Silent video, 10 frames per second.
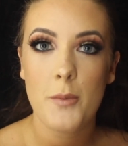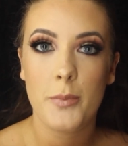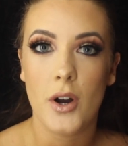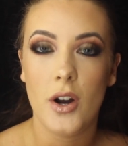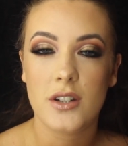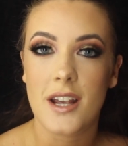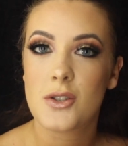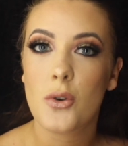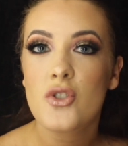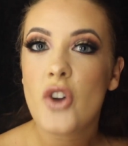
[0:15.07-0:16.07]
but
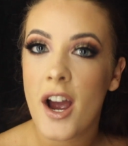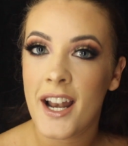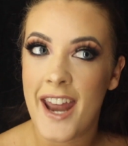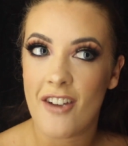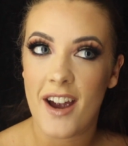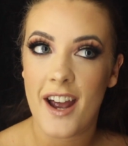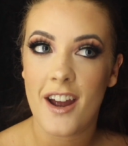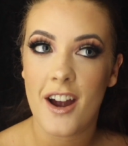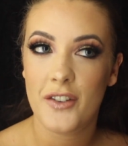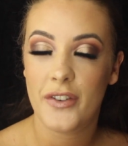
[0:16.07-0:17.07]
it's all trial and error,
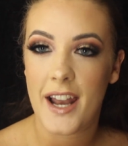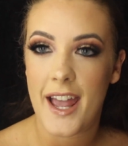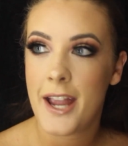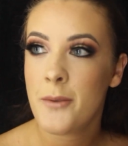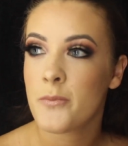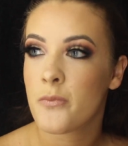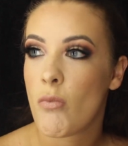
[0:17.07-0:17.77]
and hopefully